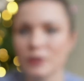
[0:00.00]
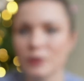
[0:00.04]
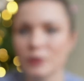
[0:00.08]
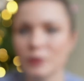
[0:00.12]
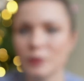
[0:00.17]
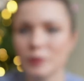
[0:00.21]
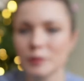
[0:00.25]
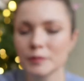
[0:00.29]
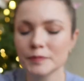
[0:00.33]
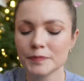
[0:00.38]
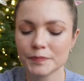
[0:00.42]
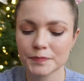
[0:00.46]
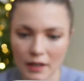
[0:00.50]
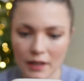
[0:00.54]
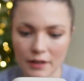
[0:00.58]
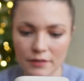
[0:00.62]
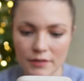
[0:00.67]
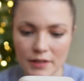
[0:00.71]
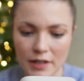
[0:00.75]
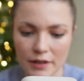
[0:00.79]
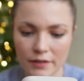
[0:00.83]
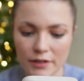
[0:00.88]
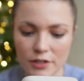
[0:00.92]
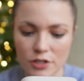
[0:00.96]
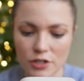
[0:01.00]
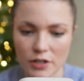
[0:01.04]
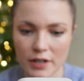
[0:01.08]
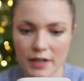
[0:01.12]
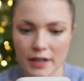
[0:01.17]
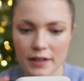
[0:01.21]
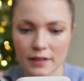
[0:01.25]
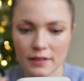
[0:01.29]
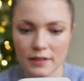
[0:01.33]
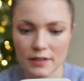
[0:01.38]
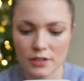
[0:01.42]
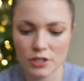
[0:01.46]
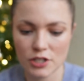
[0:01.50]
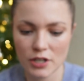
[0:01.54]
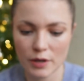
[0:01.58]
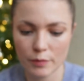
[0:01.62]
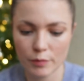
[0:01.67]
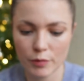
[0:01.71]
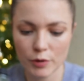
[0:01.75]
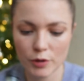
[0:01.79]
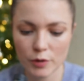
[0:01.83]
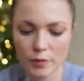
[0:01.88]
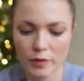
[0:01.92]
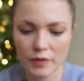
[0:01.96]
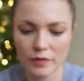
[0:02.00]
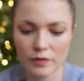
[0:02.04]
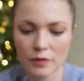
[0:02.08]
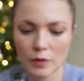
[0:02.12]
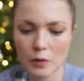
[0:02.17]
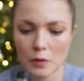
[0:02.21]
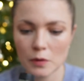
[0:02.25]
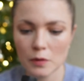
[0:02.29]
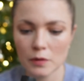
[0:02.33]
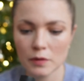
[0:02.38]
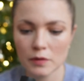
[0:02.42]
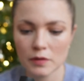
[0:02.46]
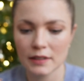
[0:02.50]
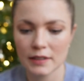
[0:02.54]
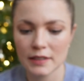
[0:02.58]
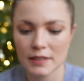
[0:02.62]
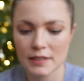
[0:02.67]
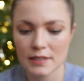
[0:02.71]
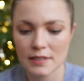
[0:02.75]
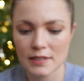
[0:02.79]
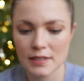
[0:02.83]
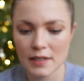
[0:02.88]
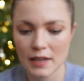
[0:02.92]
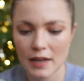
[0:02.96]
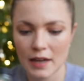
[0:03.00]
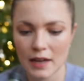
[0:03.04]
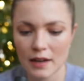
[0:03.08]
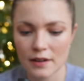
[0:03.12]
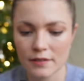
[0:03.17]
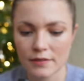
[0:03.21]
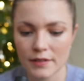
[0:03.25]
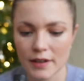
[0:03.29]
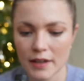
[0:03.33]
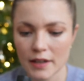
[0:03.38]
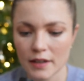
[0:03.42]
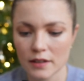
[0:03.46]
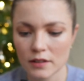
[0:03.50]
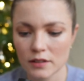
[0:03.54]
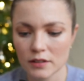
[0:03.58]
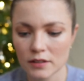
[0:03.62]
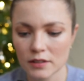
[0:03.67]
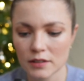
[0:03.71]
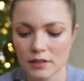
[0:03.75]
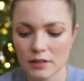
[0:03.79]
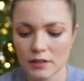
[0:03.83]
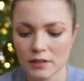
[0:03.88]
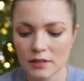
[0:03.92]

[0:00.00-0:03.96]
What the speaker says: cool. I've never tried the shampoo before. Let's have a look.